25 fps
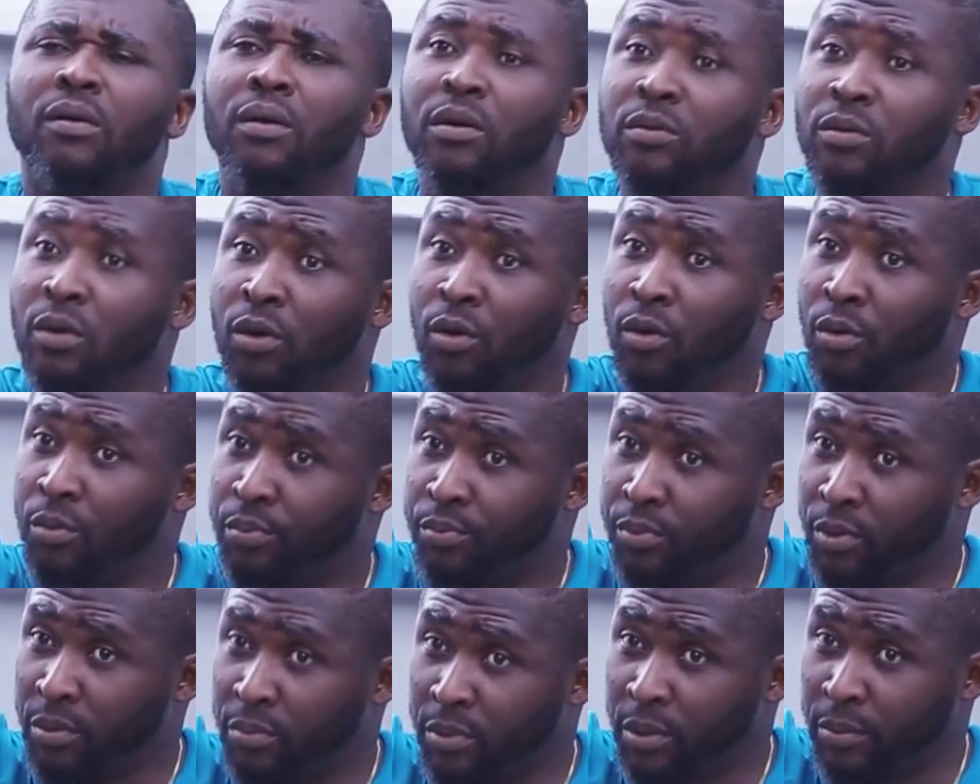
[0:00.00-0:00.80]
Hello,
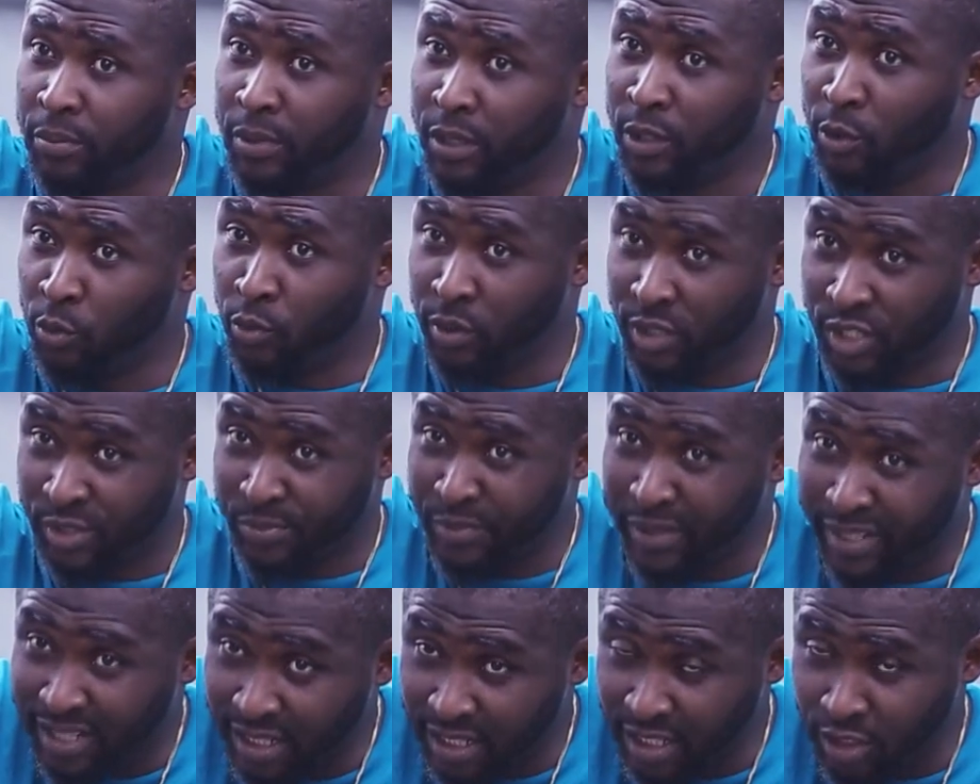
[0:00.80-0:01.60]
probably you were
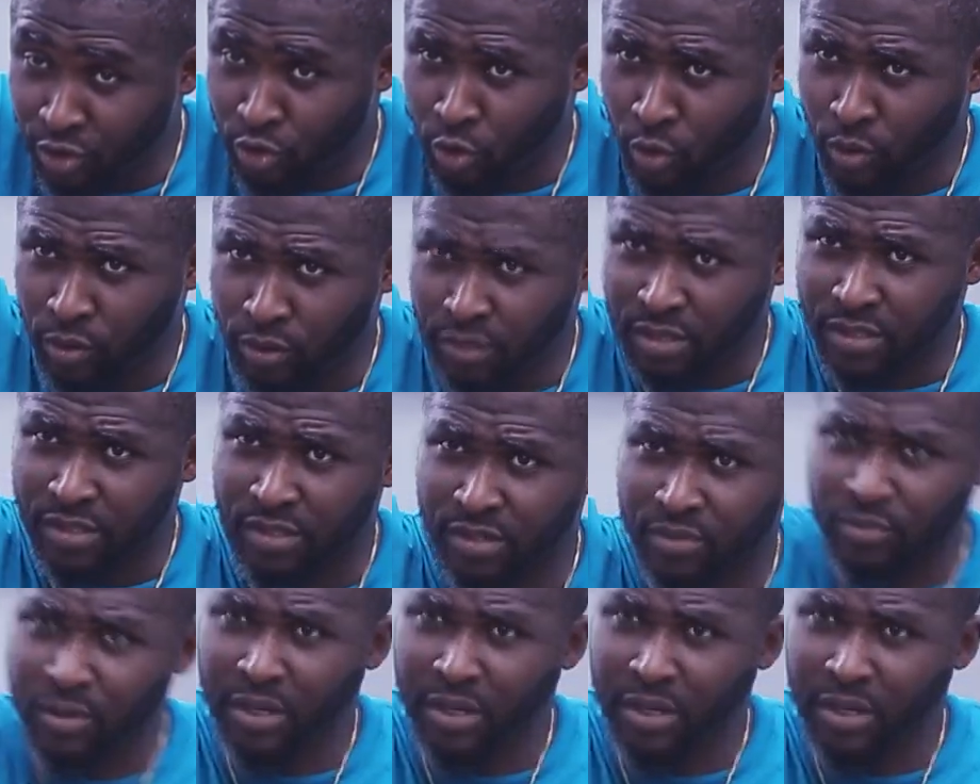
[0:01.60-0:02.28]
speaking in tongues,